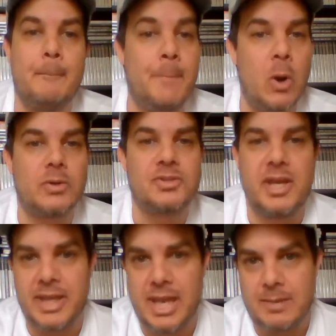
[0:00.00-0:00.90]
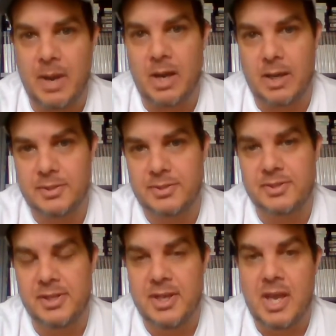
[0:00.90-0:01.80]
box game
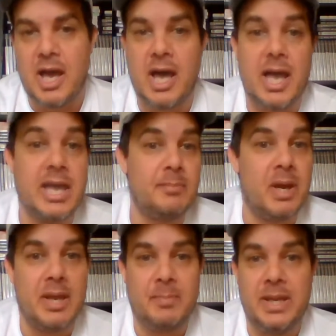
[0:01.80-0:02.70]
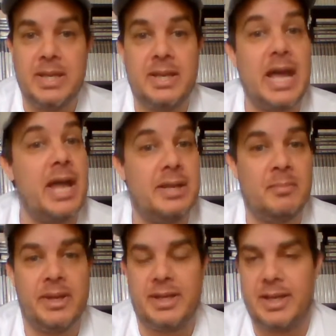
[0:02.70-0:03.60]
arts in my opinion and in
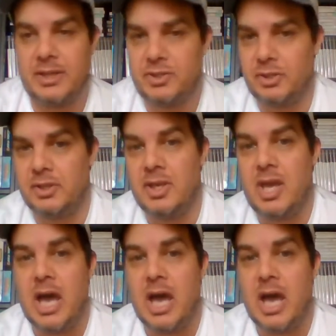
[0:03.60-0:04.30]
my collection.